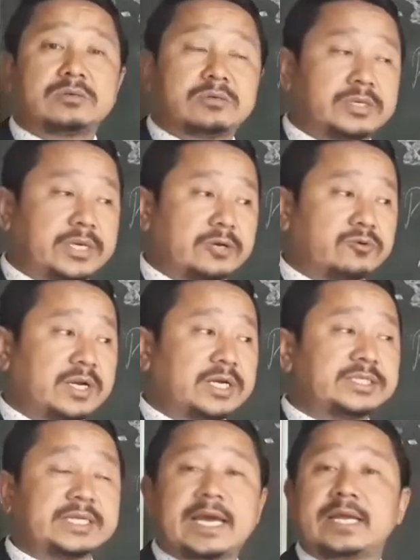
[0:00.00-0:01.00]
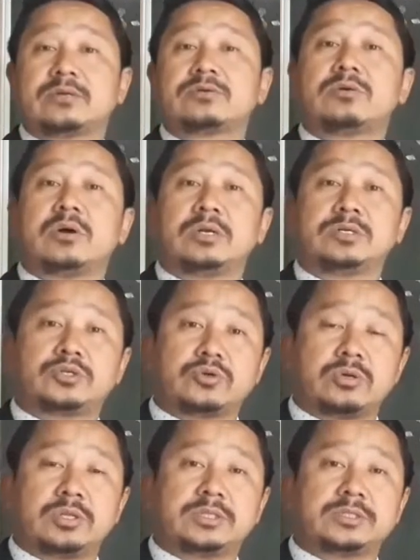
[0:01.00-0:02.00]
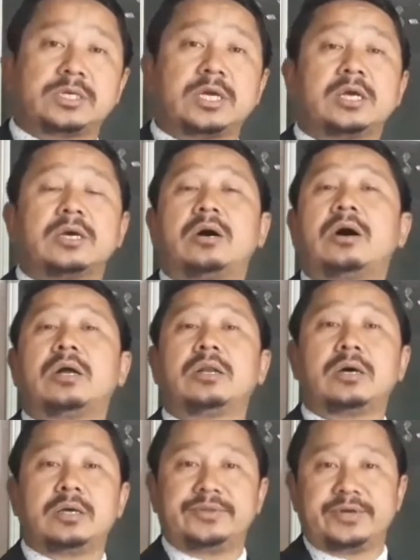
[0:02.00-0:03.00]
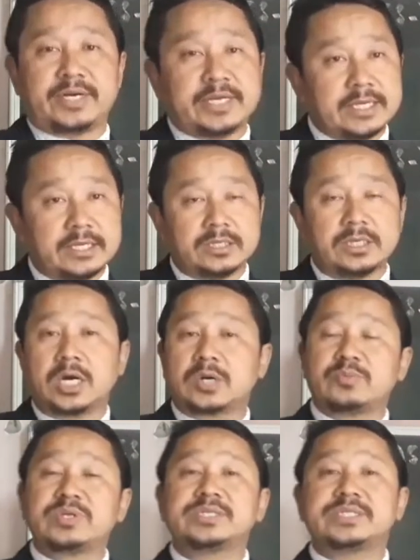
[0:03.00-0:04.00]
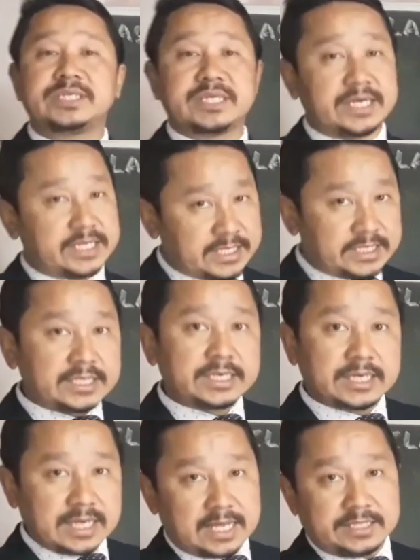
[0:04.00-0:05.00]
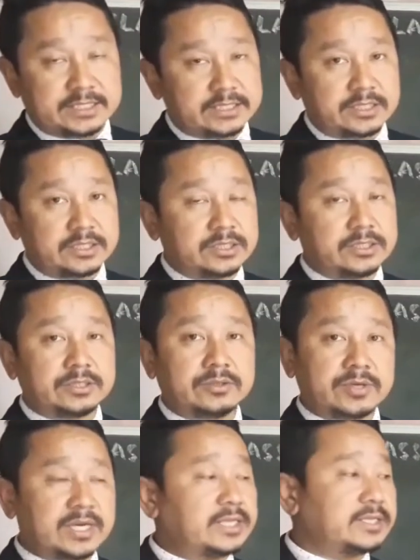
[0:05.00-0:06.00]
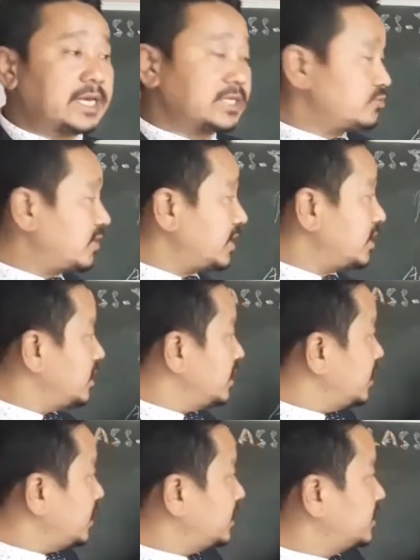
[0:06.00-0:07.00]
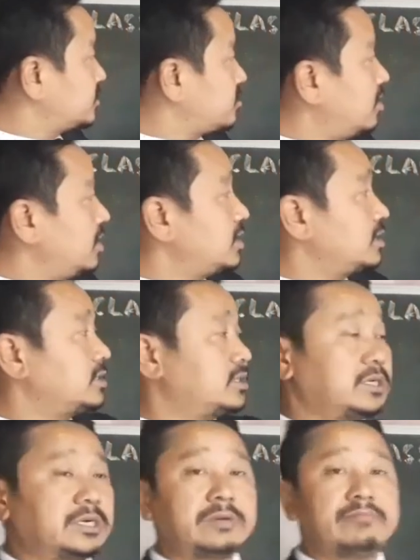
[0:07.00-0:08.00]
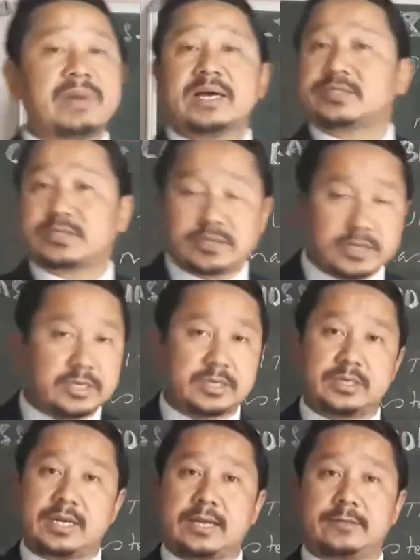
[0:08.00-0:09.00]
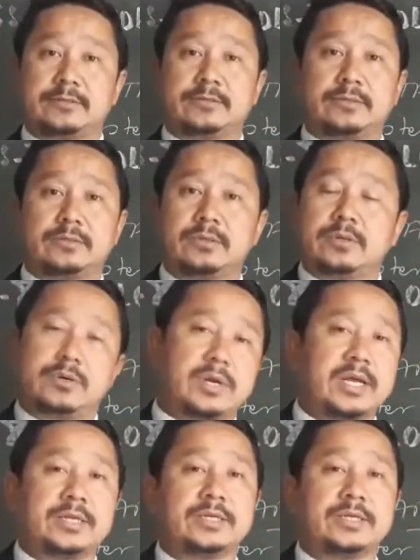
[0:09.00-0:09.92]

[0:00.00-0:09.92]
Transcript: regulates and controls all other hormone secreting glands. Okay, that's why it is called the master gland. Alright.